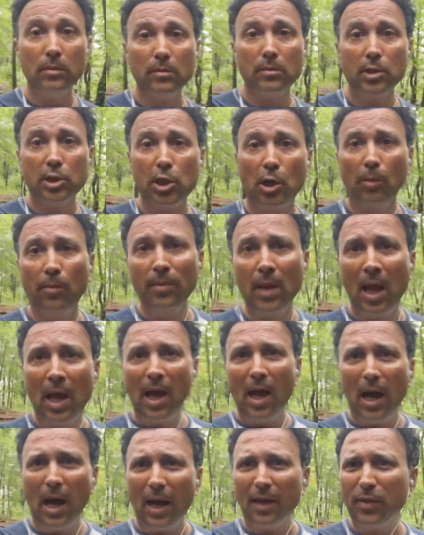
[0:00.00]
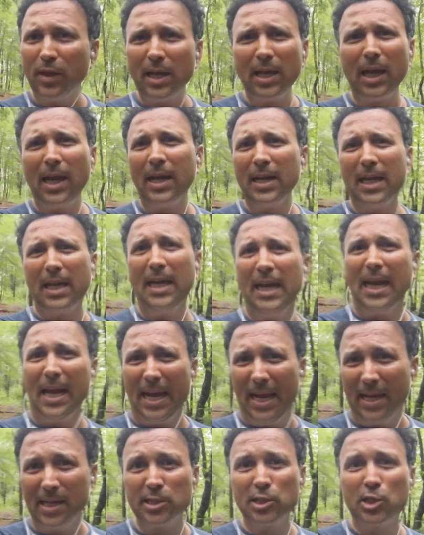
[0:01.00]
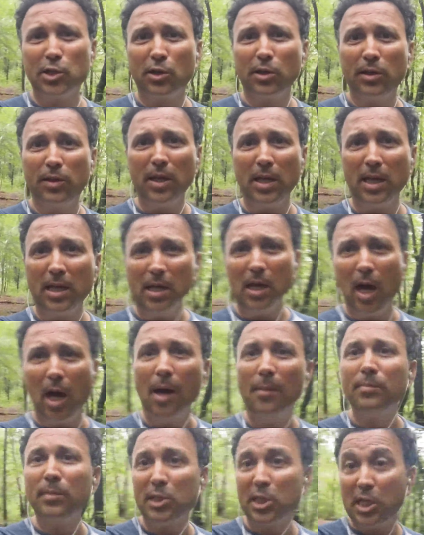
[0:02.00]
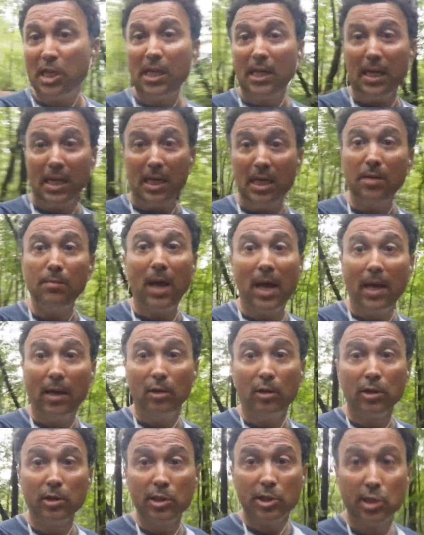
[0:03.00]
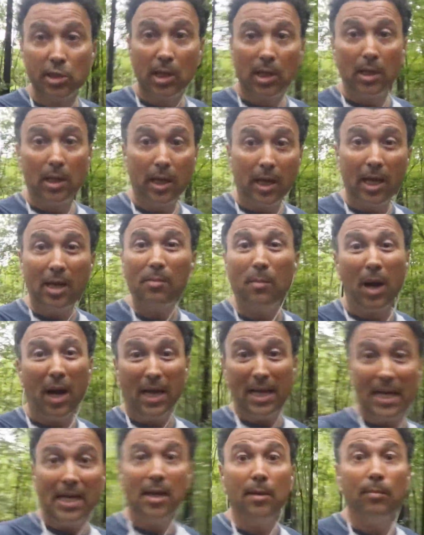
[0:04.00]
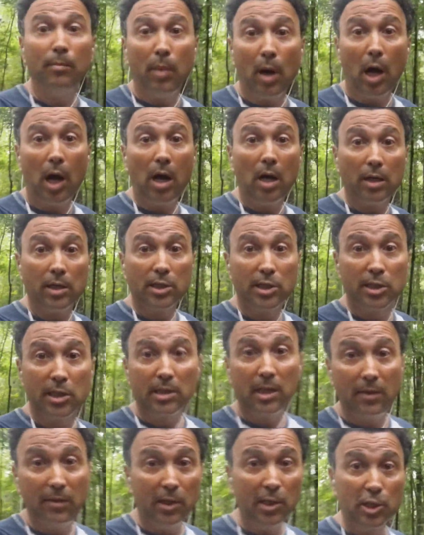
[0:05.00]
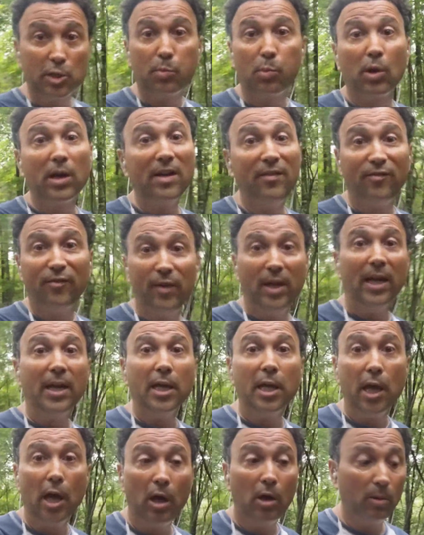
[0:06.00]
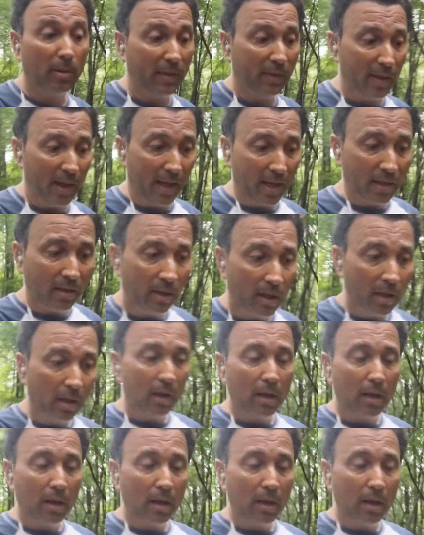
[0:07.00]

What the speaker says: So I think I can answer the umpteen emails in my inbox in this brief video, and then